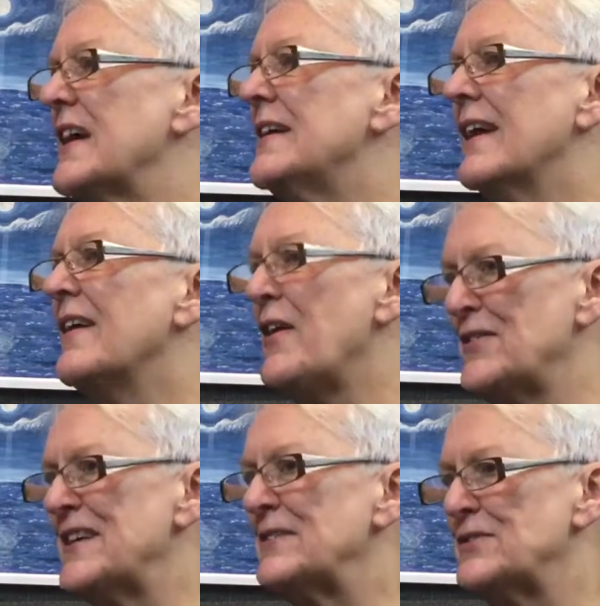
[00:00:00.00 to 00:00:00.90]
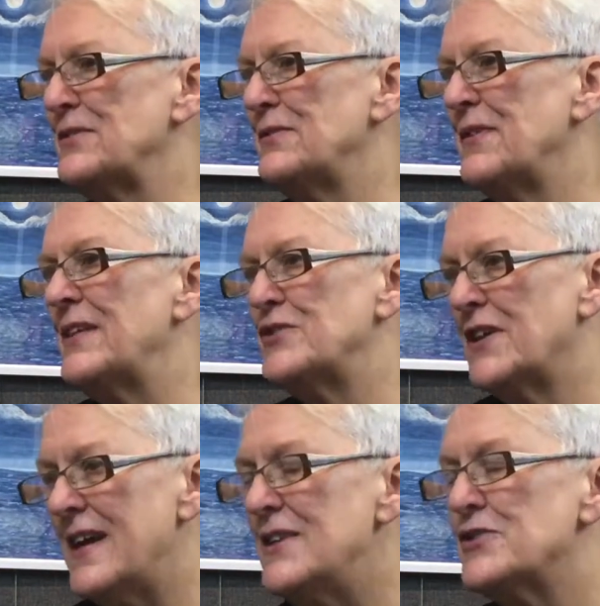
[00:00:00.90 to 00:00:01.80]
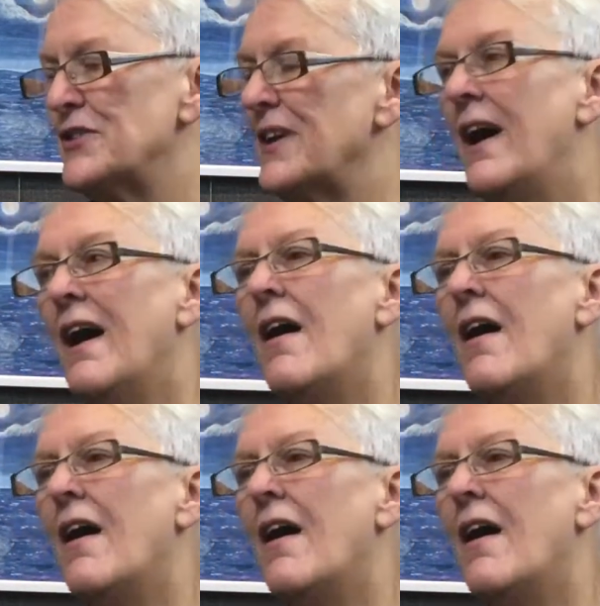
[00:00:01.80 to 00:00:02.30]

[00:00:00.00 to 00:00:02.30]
taking art out of education,